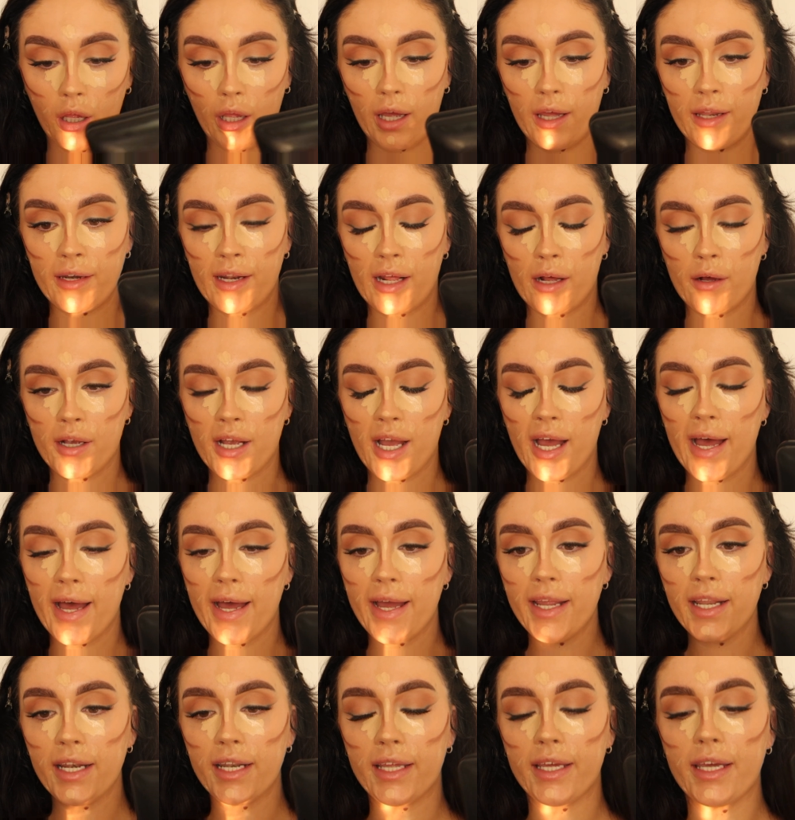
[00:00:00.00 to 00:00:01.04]
And now
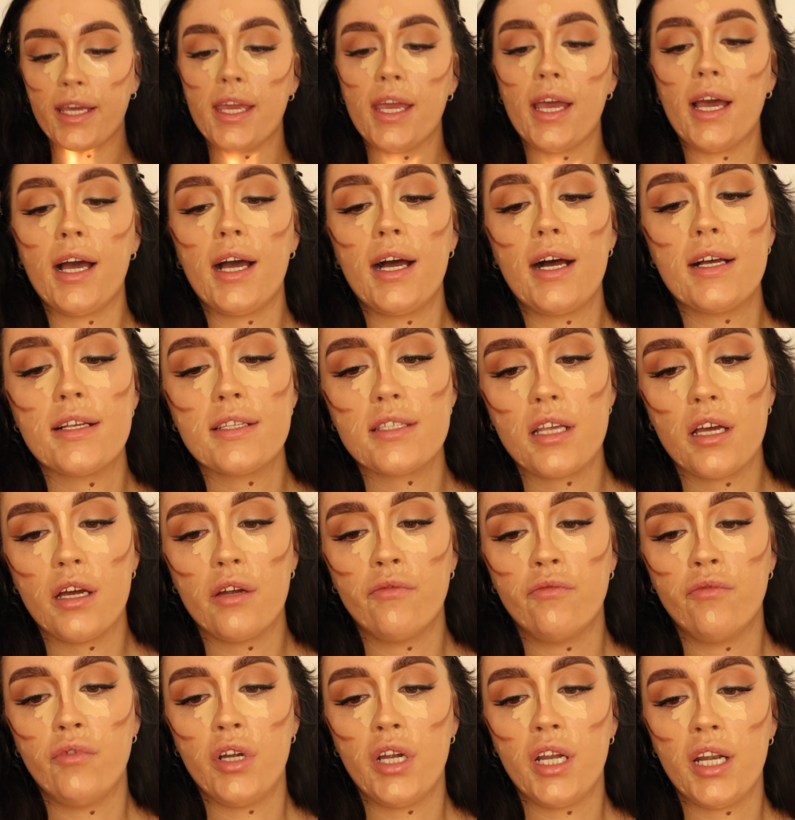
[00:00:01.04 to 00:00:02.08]
Kylie has a
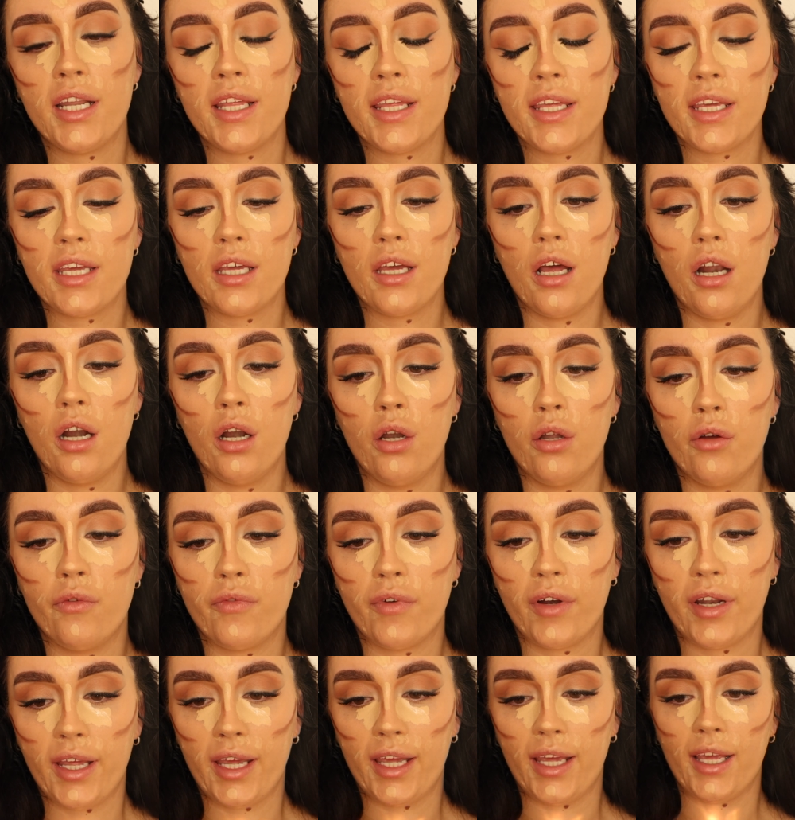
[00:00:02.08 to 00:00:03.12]
really
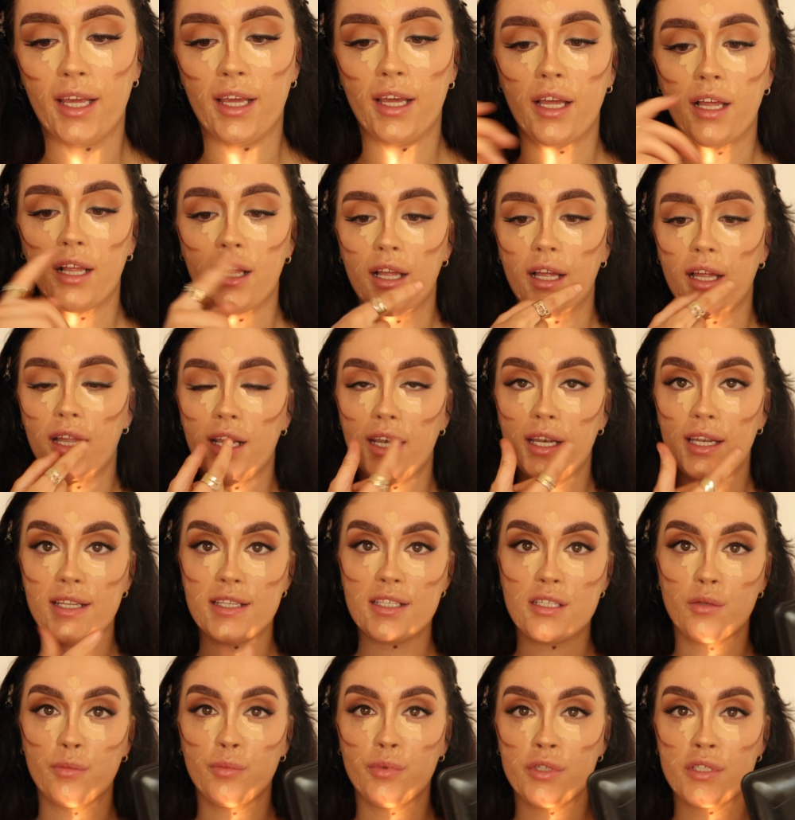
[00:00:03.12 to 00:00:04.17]
lovely
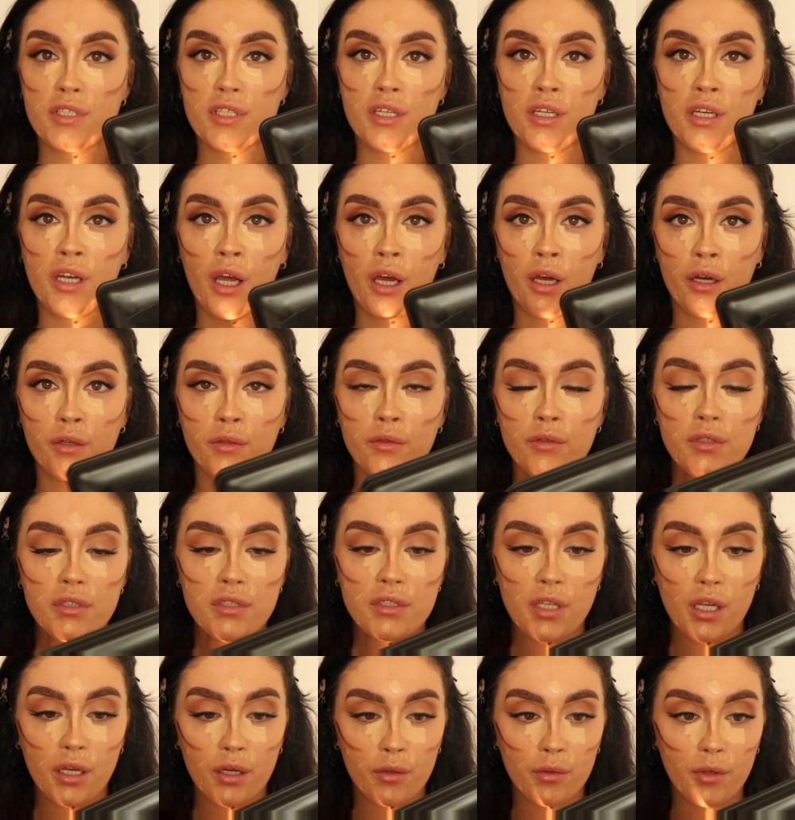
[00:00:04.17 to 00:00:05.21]
little button nose,
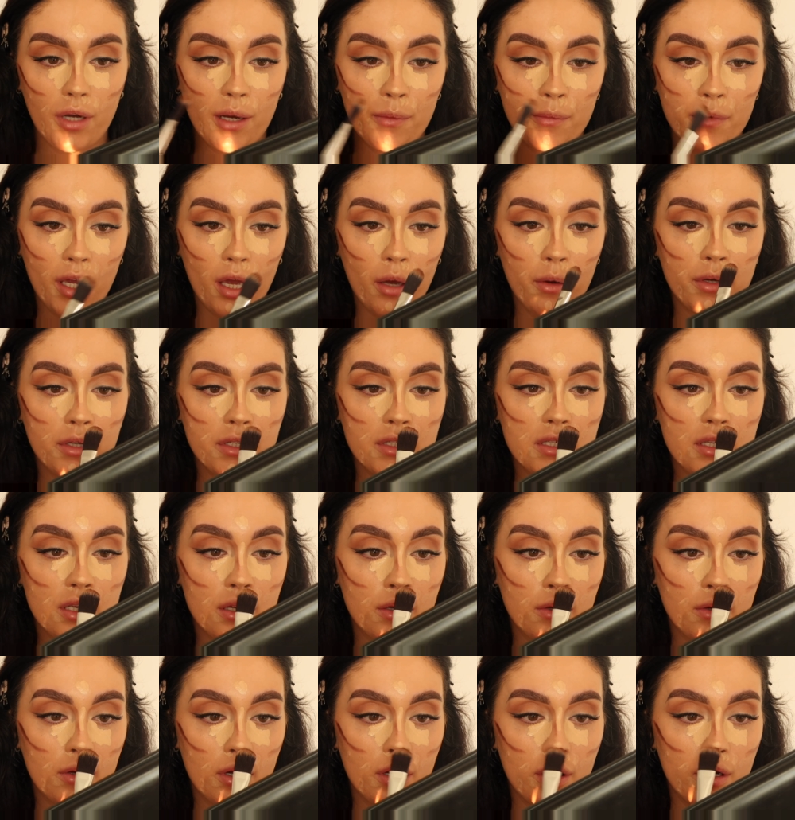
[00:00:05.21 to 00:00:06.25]
so I'm going
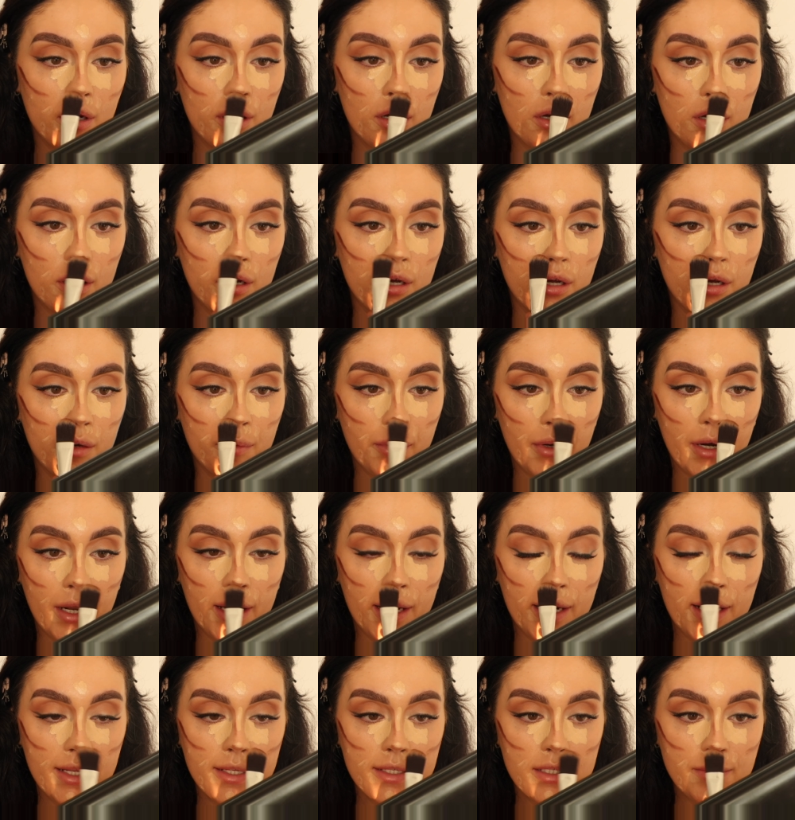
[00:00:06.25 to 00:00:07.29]
to
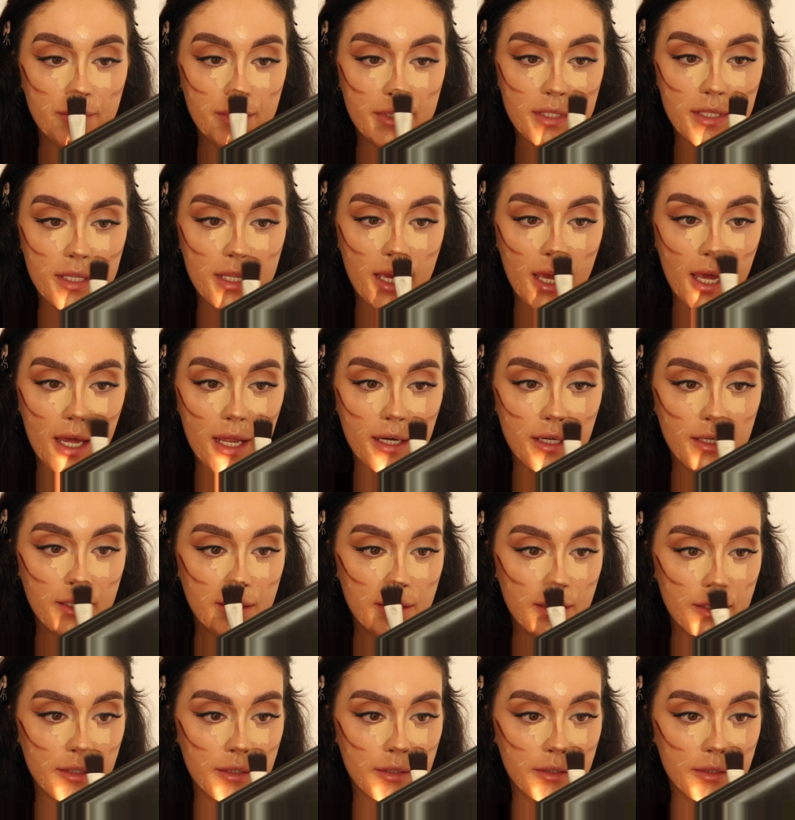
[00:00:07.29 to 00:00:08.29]
apply a little bit to the end,